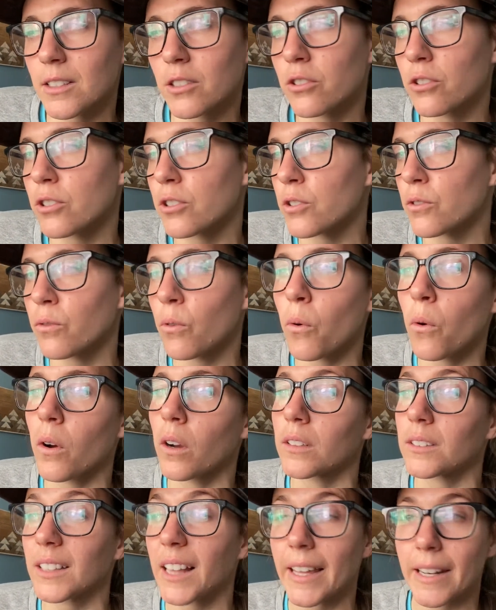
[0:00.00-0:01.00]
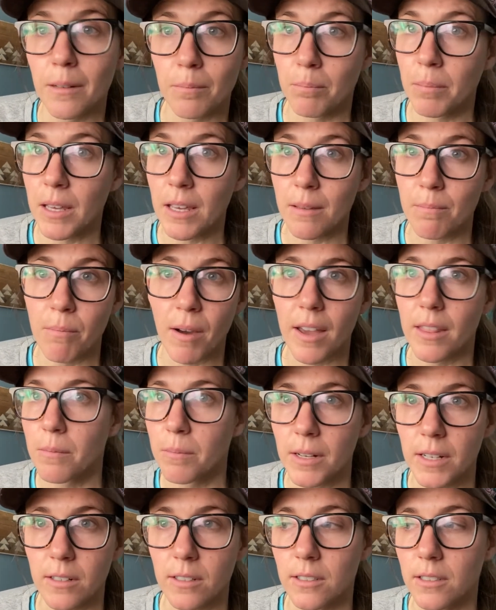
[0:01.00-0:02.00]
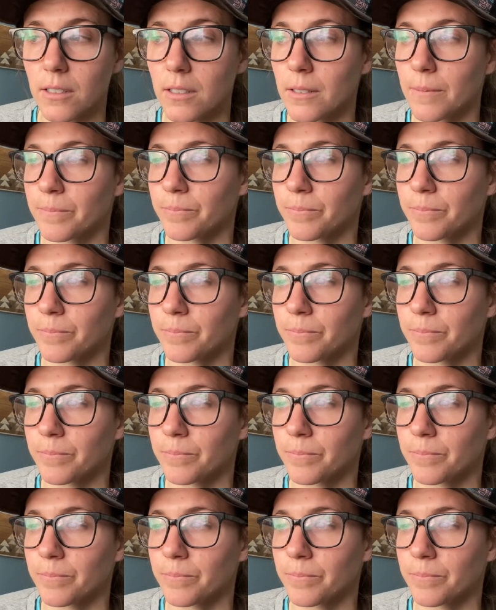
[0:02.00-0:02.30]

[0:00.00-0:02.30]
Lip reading: search for "Let It Be" by the Beatles.